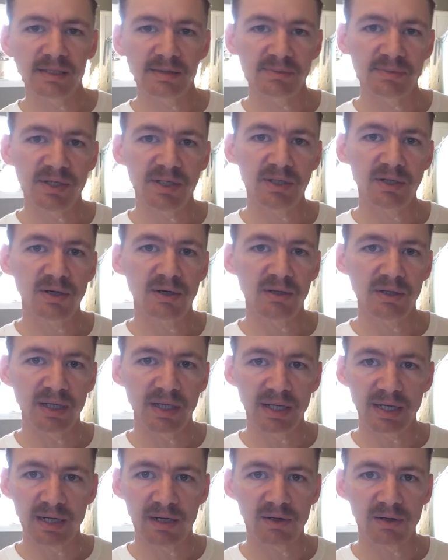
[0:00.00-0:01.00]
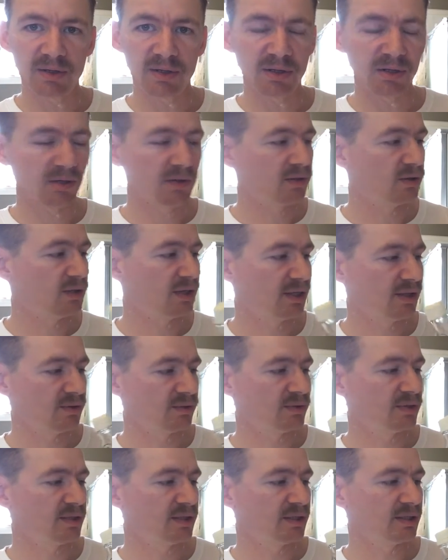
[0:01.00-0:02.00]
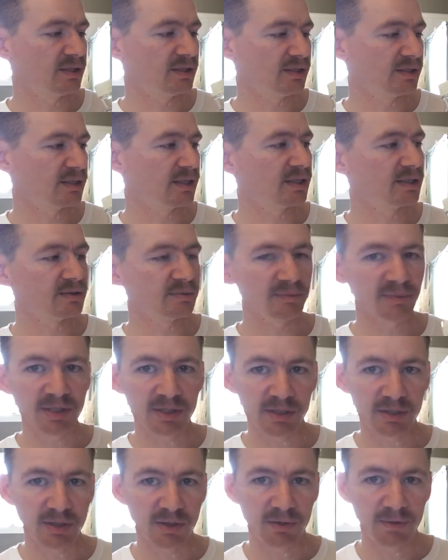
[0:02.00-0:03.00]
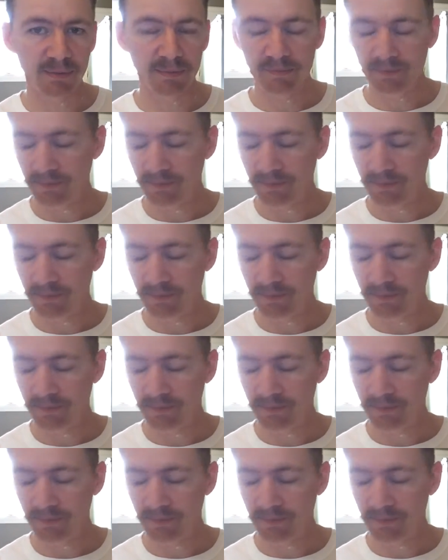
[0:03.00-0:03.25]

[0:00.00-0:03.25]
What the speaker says: menthol and alcohol. I don't think this has menthol.